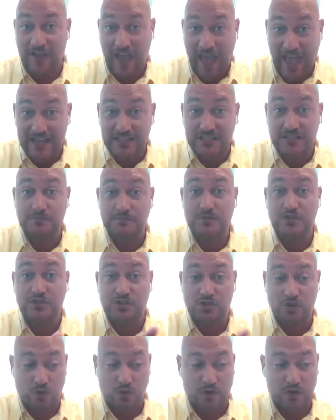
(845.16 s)
vast
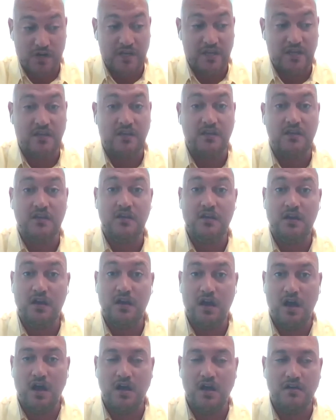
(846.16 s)
majority
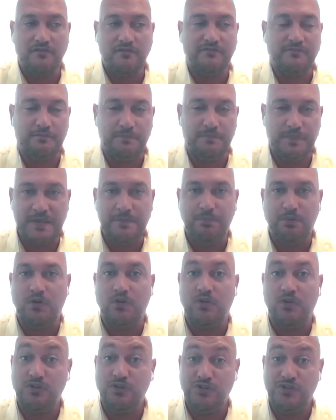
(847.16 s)
of
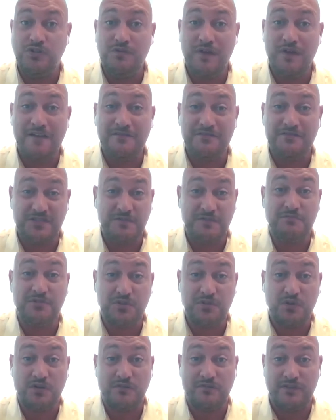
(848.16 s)
people do have some
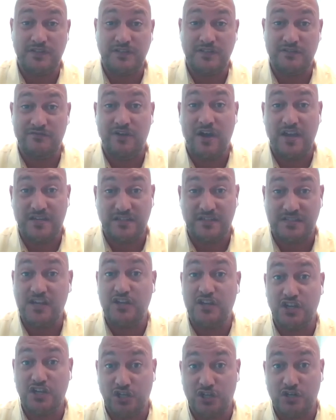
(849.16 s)
sort of a device,
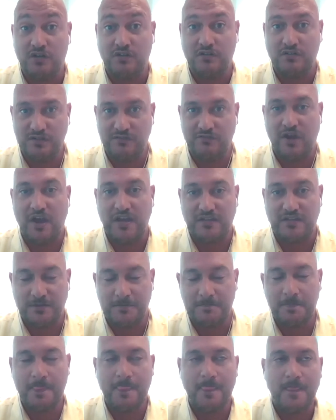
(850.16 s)
cellular
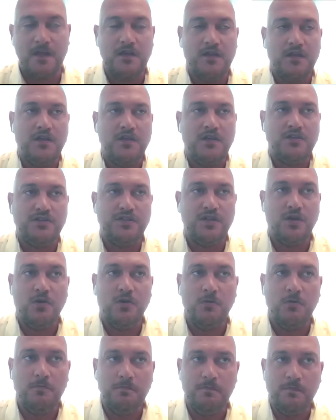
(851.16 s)
device. Yeah.
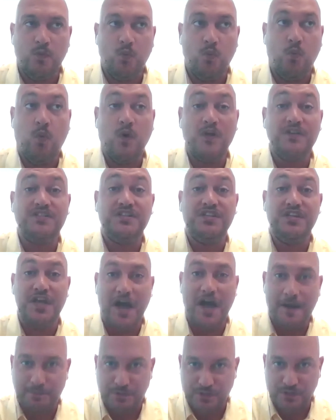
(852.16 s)
So what's the
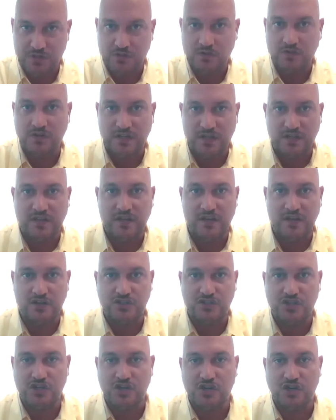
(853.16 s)
opportunity there,
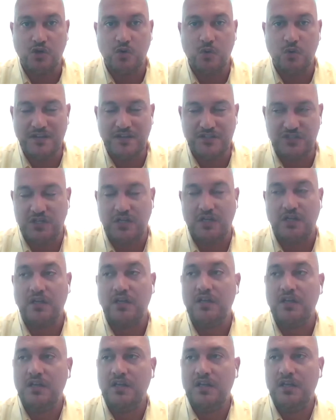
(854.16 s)
to your question,
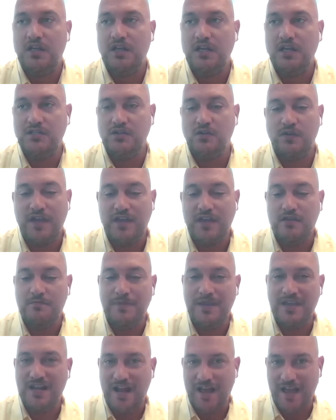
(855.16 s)
is, okay, you
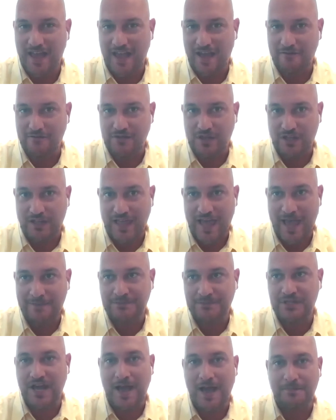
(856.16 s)
may not have the
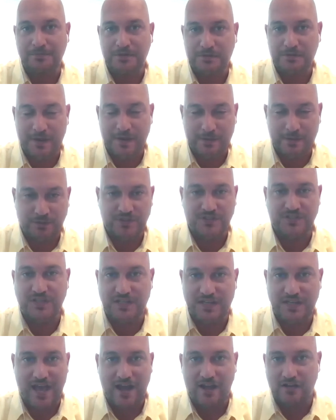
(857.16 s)
laptop to be able to sit
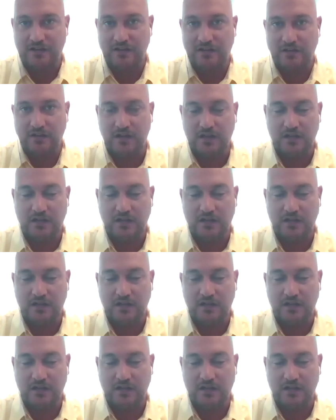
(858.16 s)
down